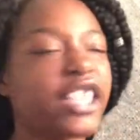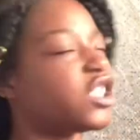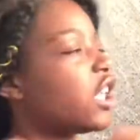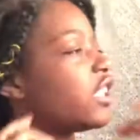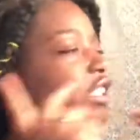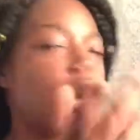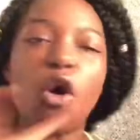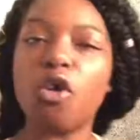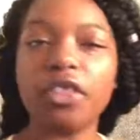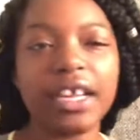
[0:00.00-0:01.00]
Shut this
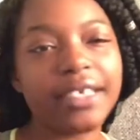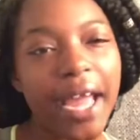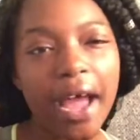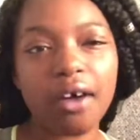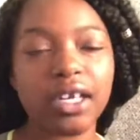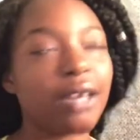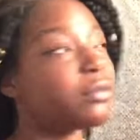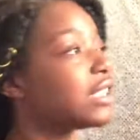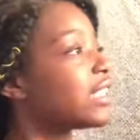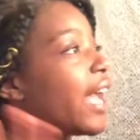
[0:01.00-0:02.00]
whole thing down. And I'm
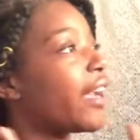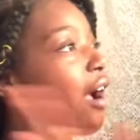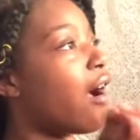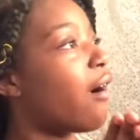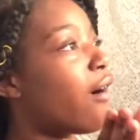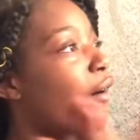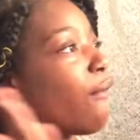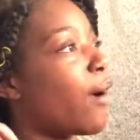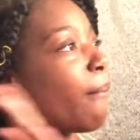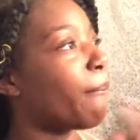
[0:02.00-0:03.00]
just like,
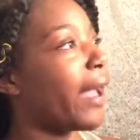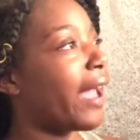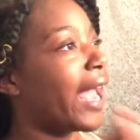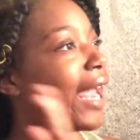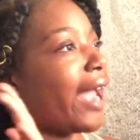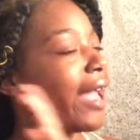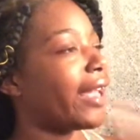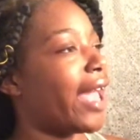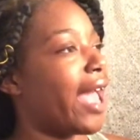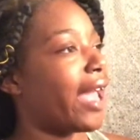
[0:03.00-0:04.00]
oh my
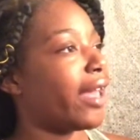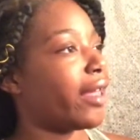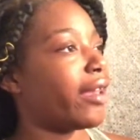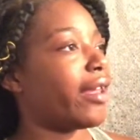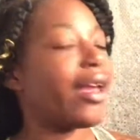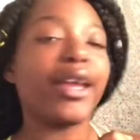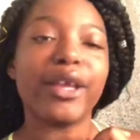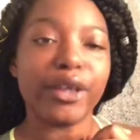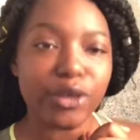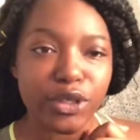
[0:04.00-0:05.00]
god,
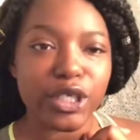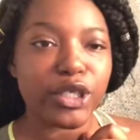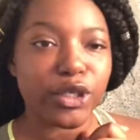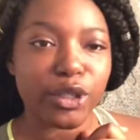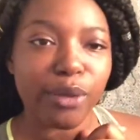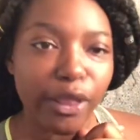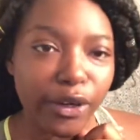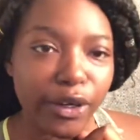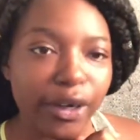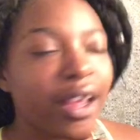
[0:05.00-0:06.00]
you should have told your
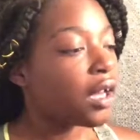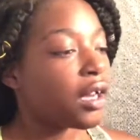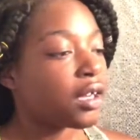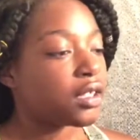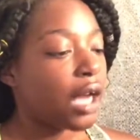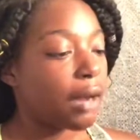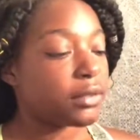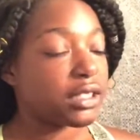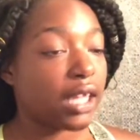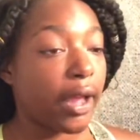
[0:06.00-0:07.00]
mother. I'm
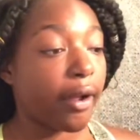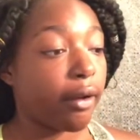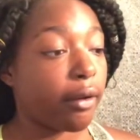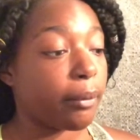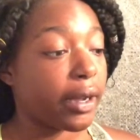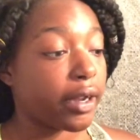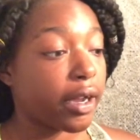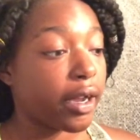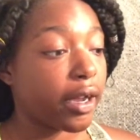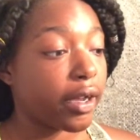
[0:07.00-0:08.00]
just like, oh my
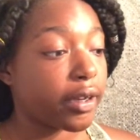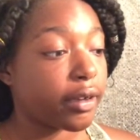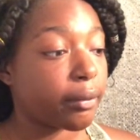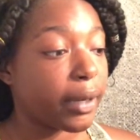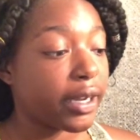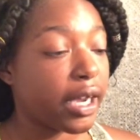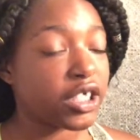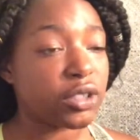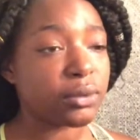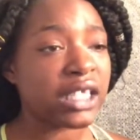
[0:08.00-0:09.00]
god.
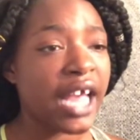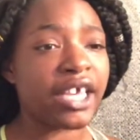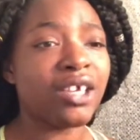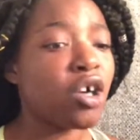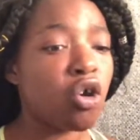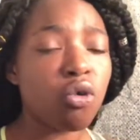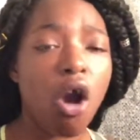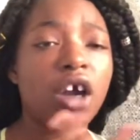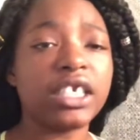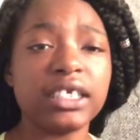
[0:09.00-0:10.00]
She was like, who
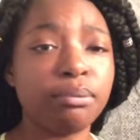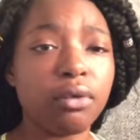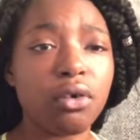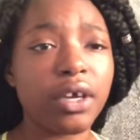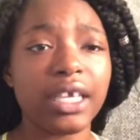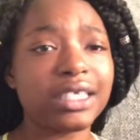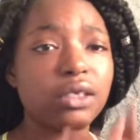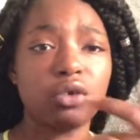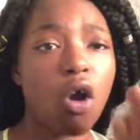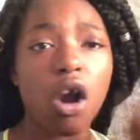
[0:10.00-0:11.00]
are these boys?
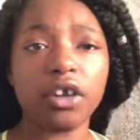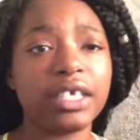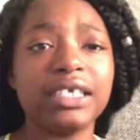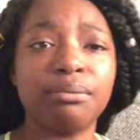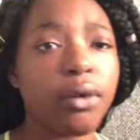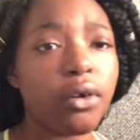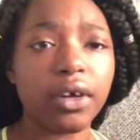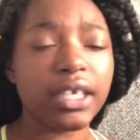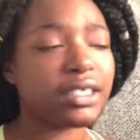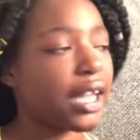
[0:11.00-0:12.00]

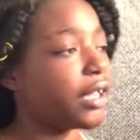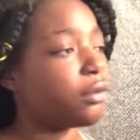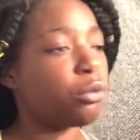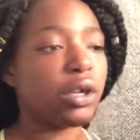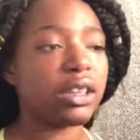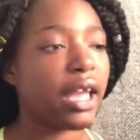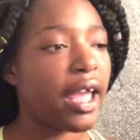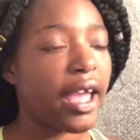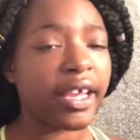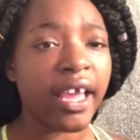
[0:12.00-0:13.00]
Like, what the
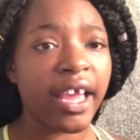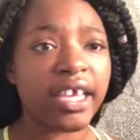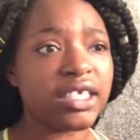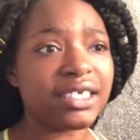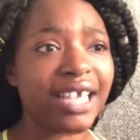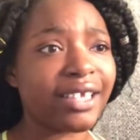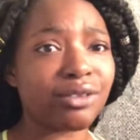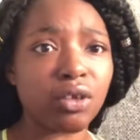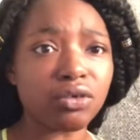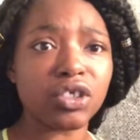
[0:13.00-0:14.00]
heck? And she's
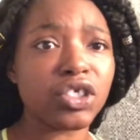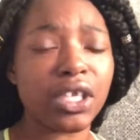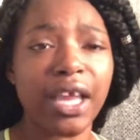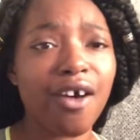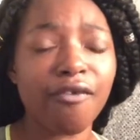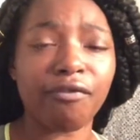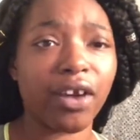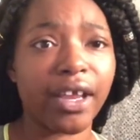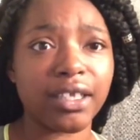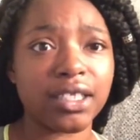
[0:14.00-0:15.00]
like, those are Chanel
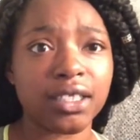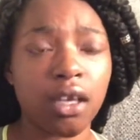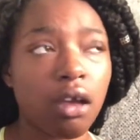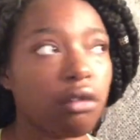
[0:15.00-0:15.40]
friends.